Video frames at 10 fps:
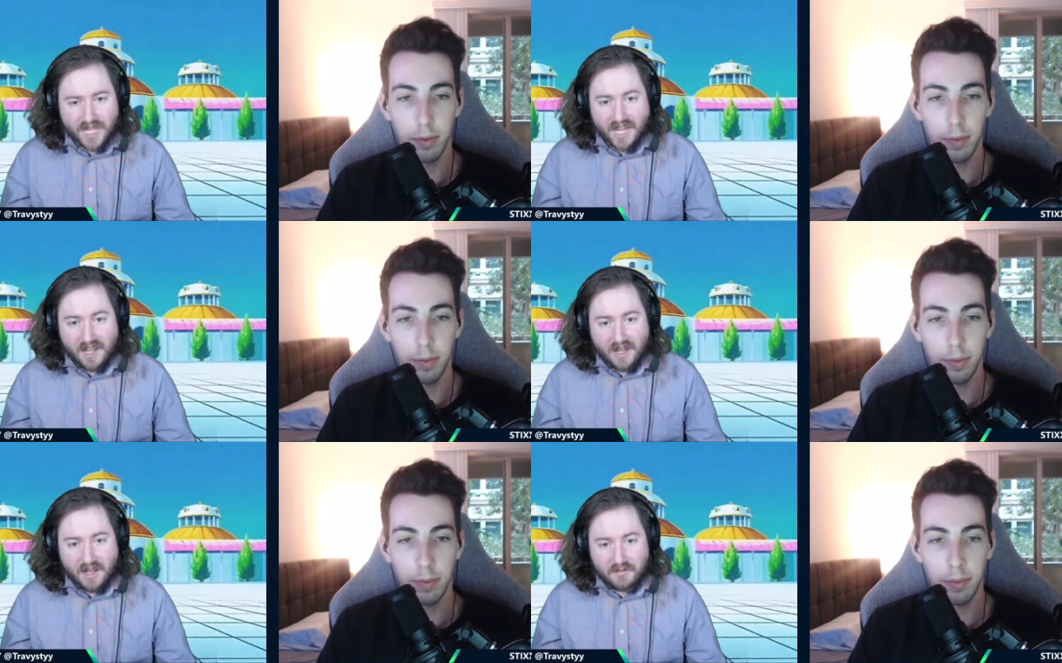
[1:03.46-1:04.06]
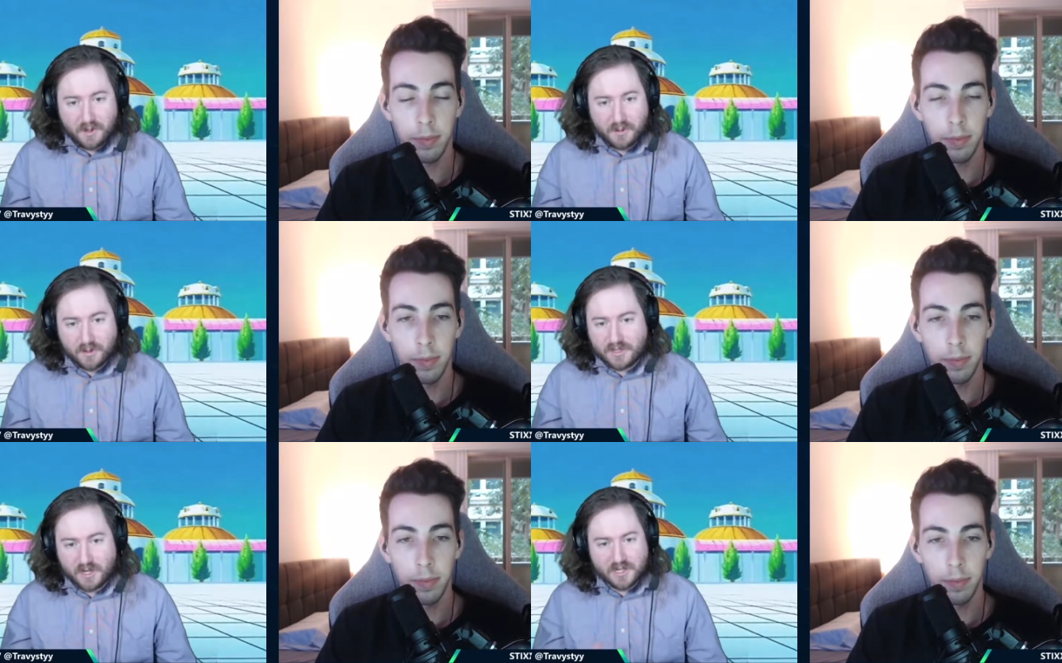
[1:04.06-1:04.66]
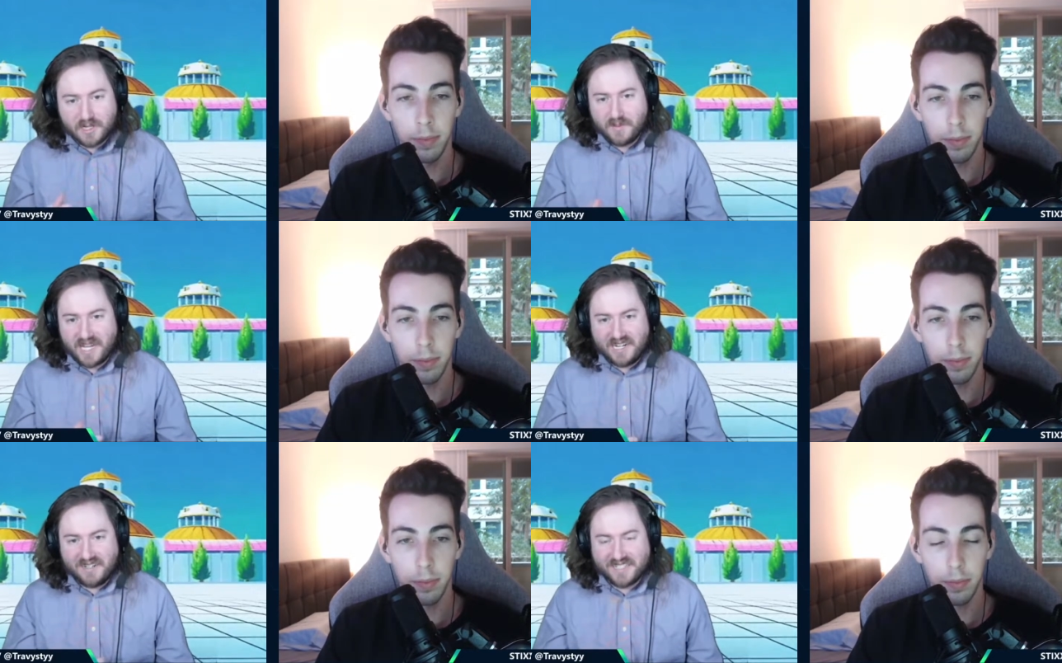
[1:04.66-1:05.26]
Speaker 1: Yeah, uh, we were talking
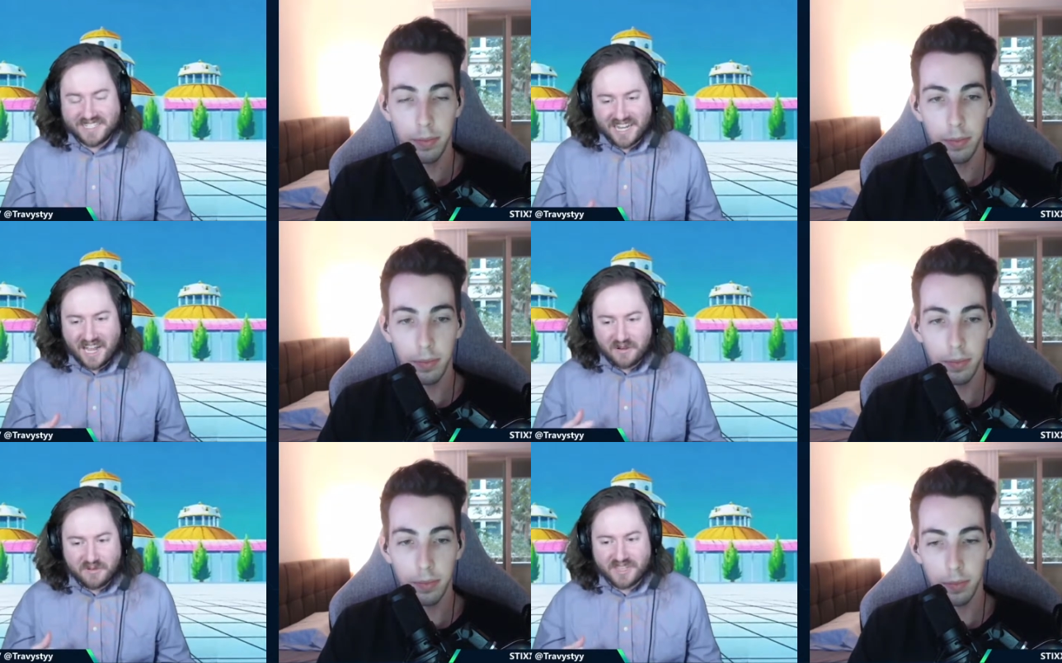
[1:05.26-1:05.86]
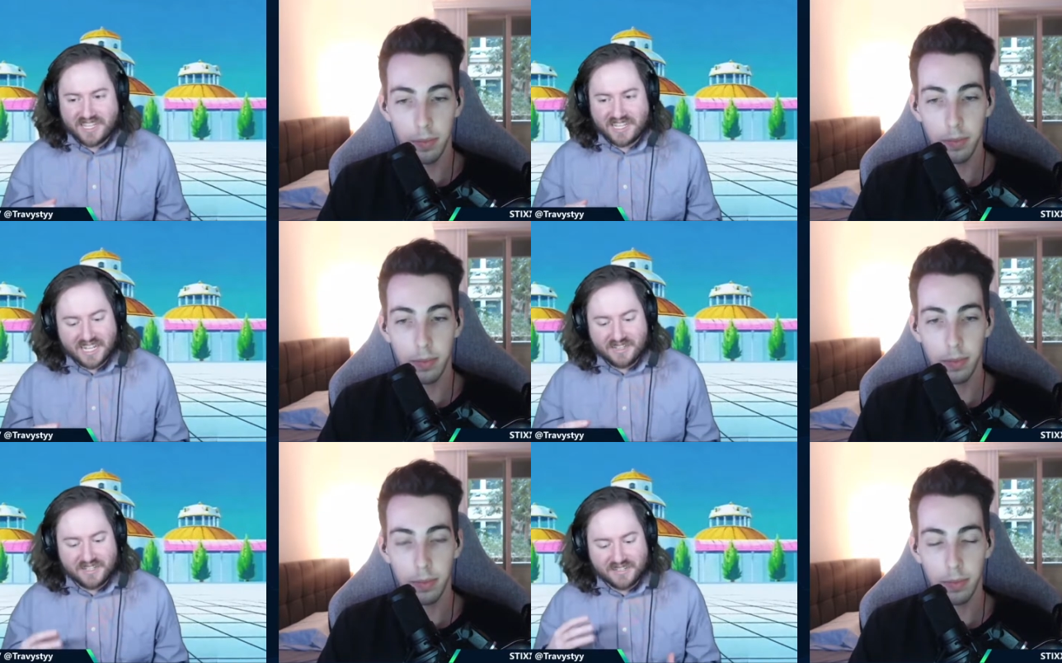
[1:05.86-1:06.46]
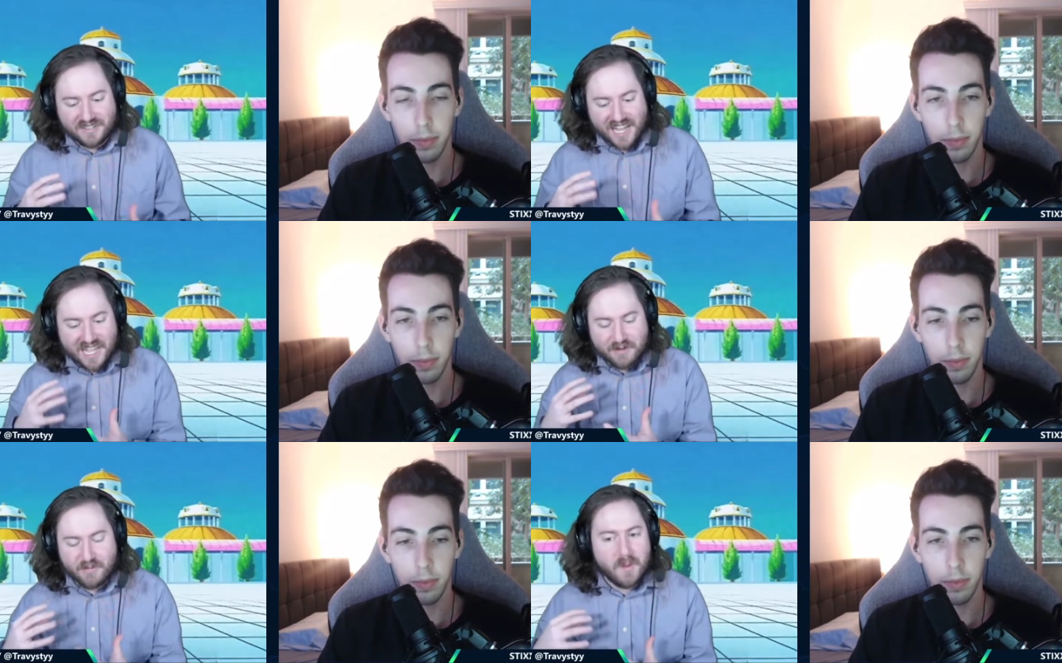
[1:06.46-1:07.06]
about it, and I was just like, I don't think I, the I
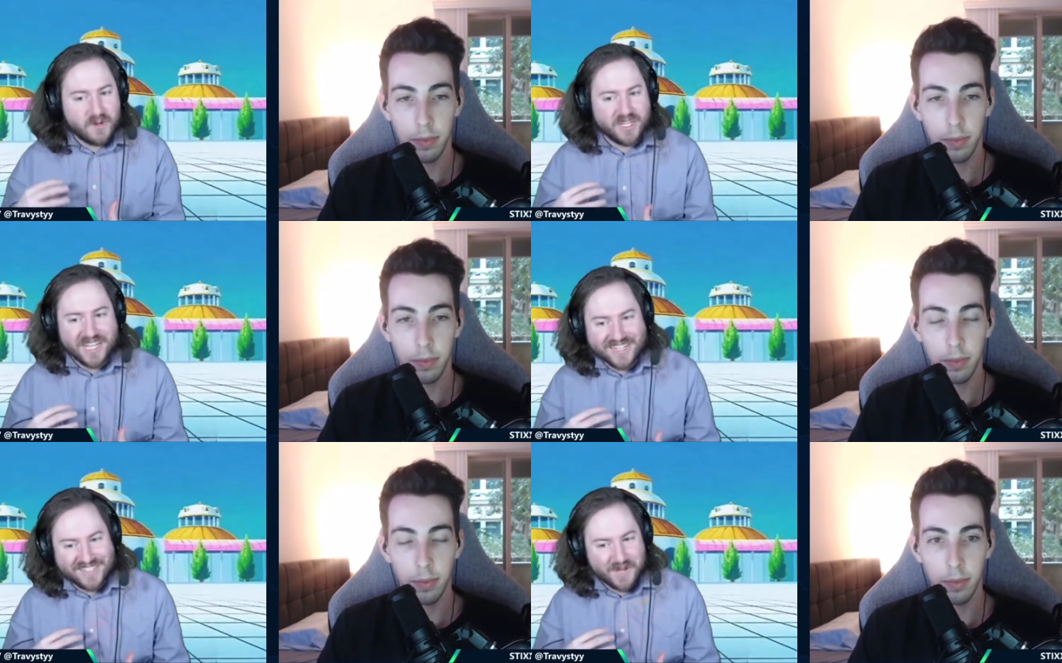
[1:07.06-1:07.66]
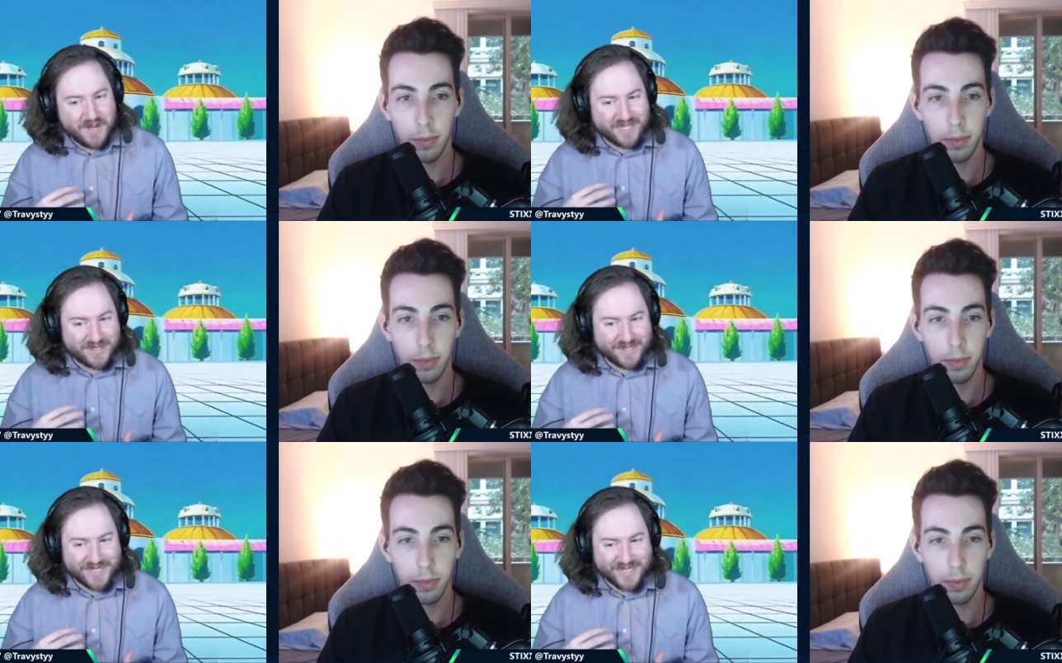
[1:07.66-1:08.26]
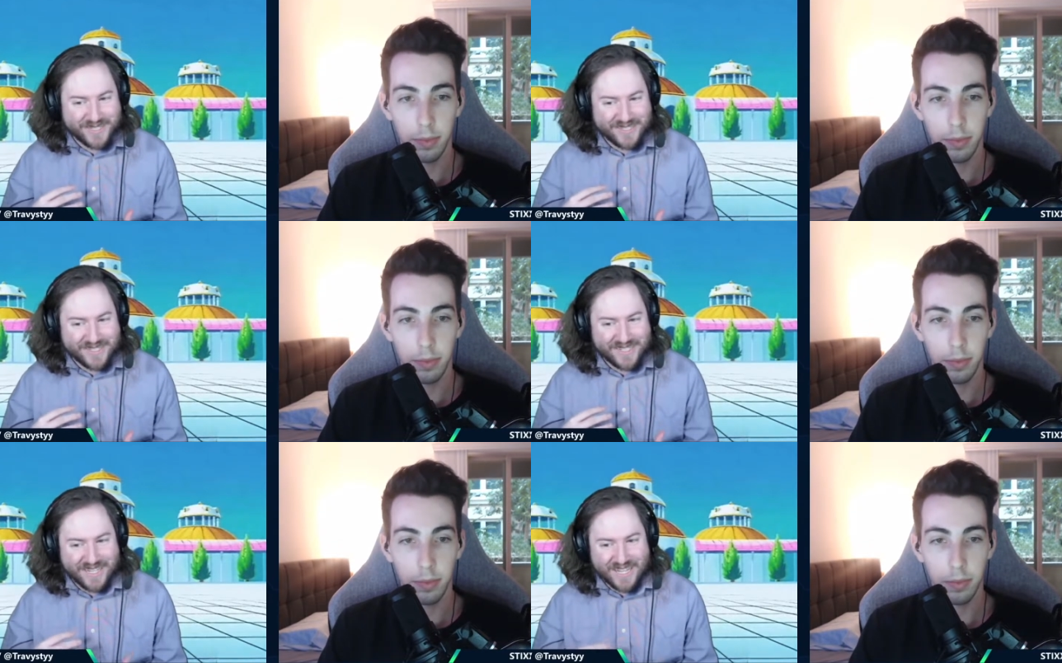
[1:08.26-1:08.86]
can't remember the last time I saw a
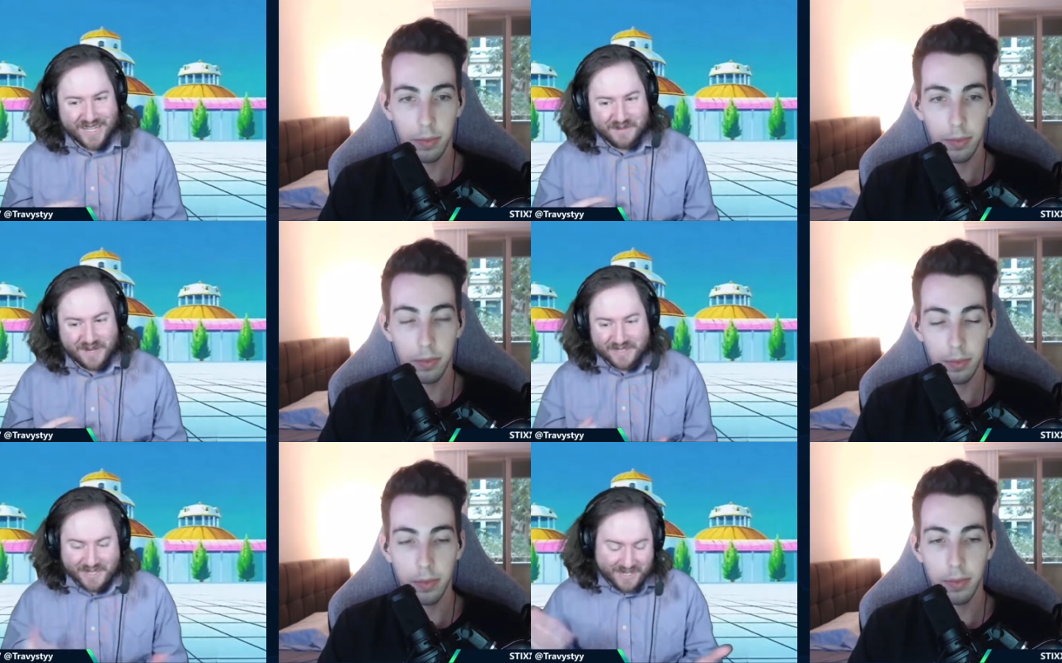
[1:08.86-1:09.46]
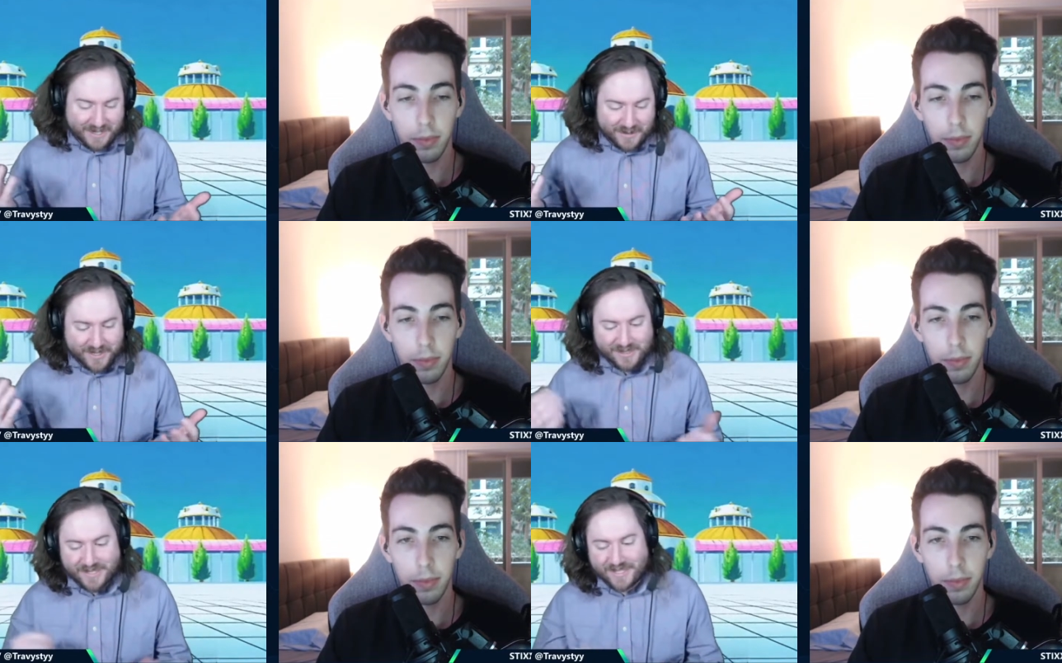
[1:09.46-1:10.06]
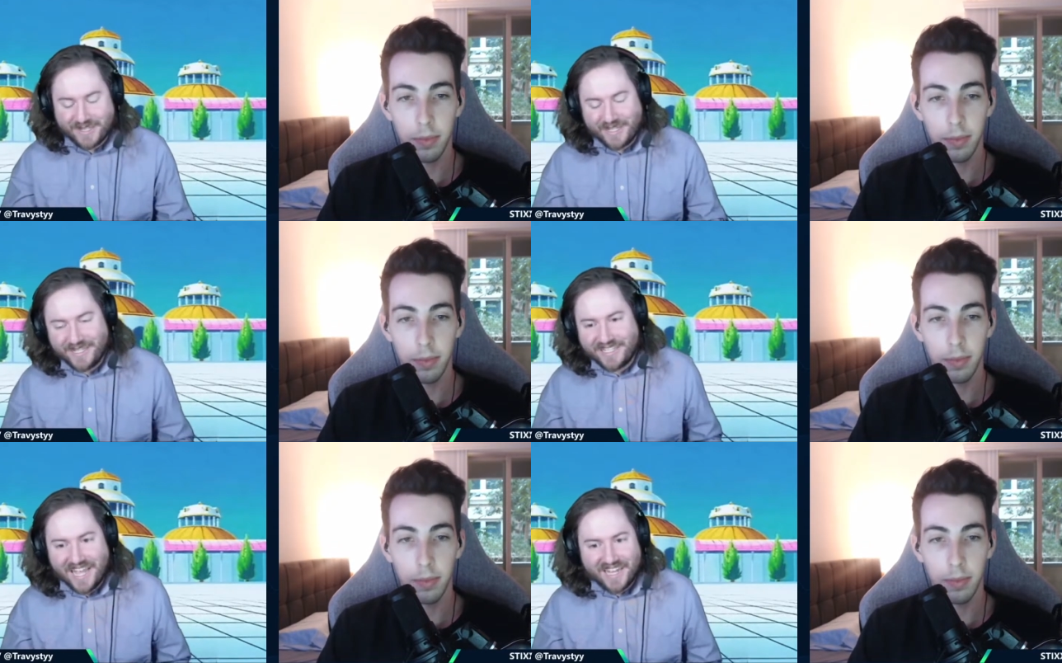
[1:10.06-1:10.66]
Kalista, and but I was like, you know what, Stixxay,
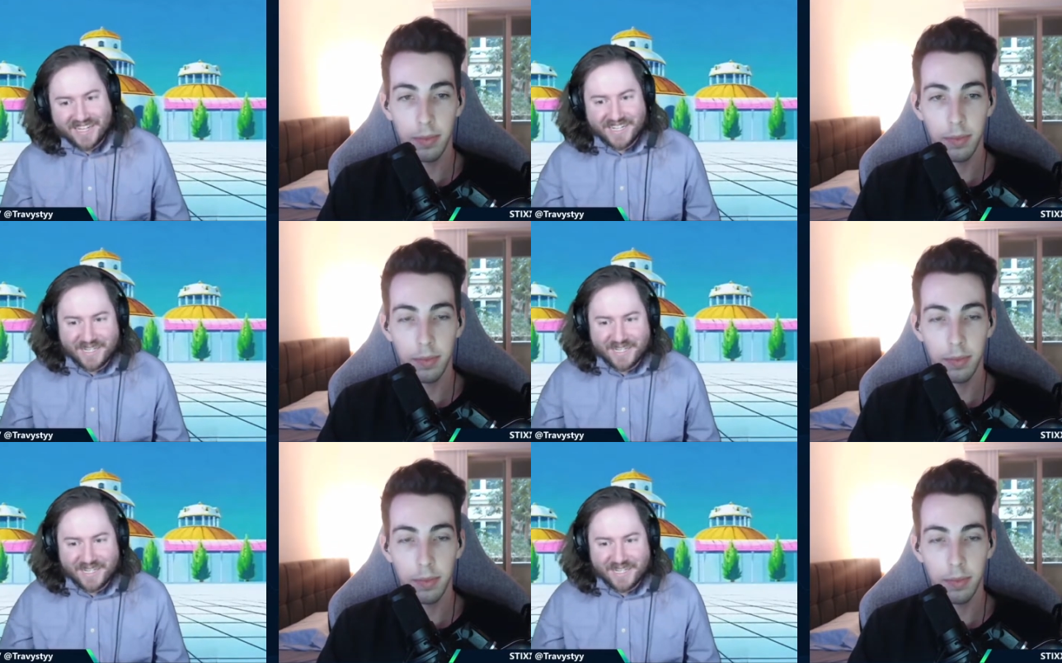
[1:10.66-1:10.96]
he's got it.